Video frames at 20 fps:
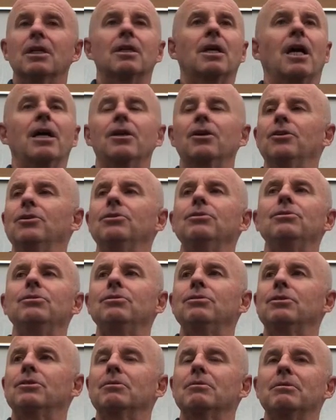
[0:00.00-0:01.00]
Got
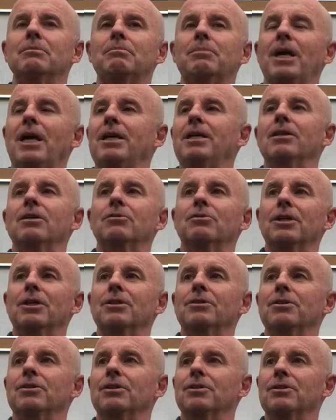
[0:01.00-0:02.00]
huge pay
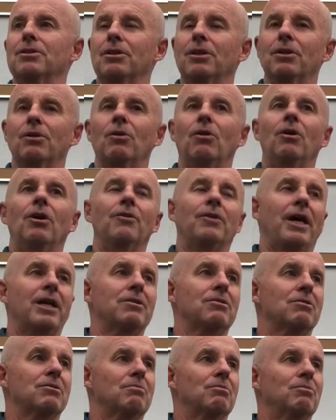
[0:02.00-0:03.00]
increases, and then all
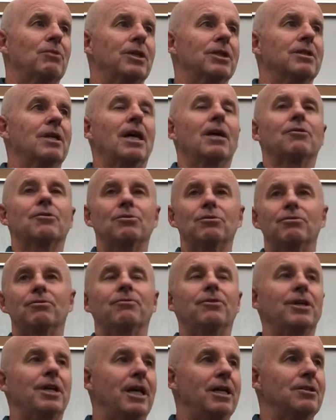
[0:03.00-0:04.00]
that went down through
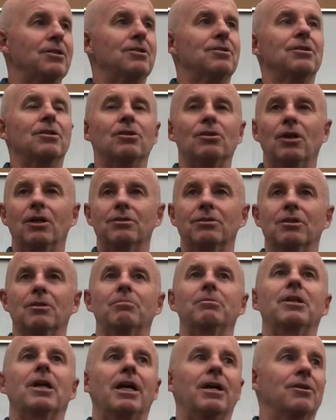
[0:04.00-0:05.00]
free agency and all to the
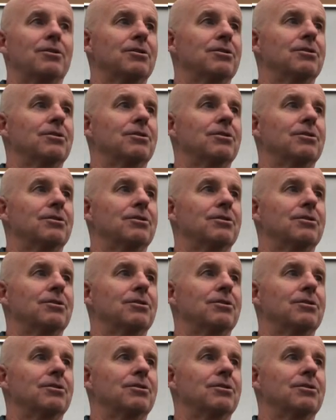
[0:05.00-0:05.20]
players,